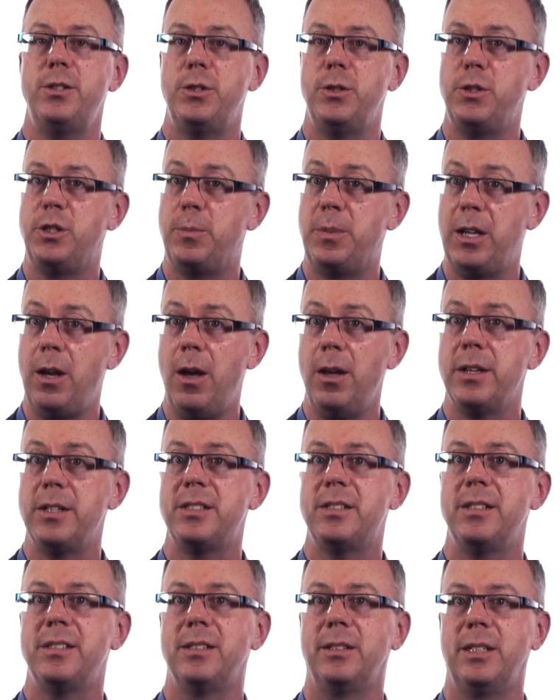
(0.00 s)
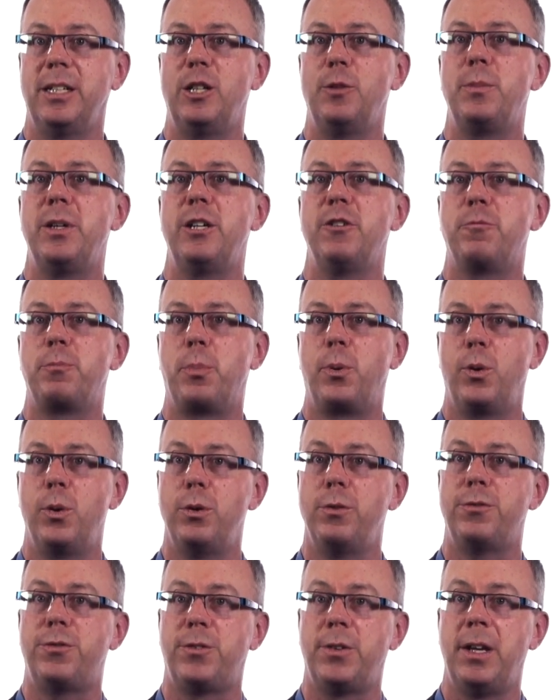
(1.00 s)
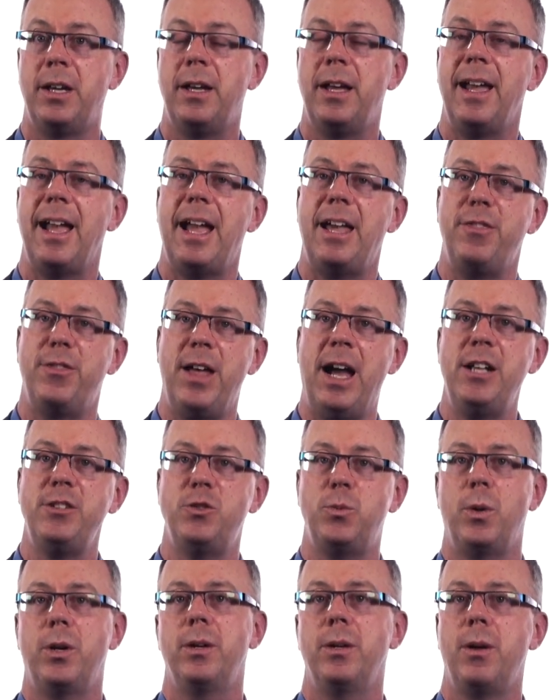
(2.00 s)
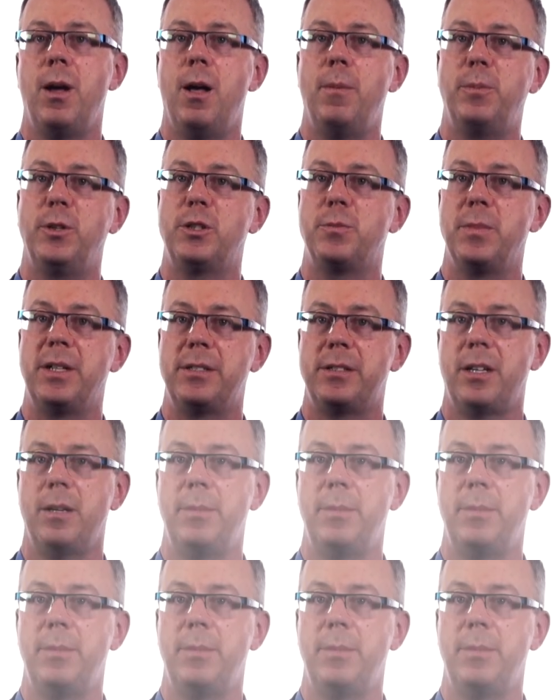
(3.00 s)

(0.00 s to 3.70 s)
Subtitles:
to do, to be honest, is a little bit of proof. And that's where accomplishments